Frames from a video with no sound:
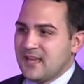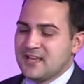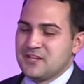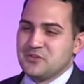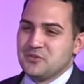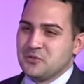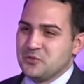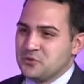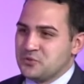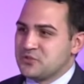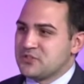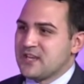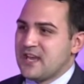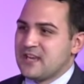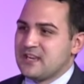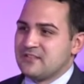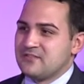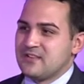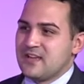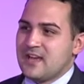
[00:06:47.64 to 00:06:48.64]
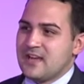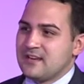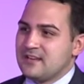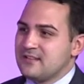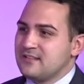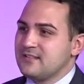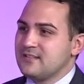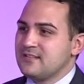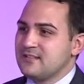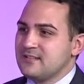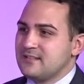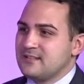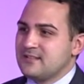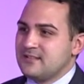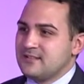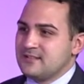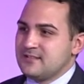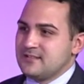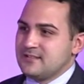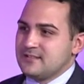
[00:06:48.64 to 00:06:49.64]
And you lose sight of that,
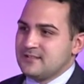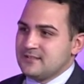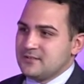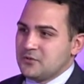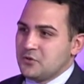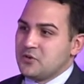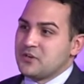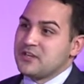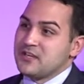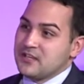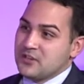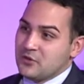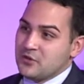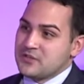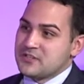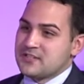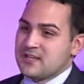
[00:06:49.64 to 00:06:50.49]
or he lost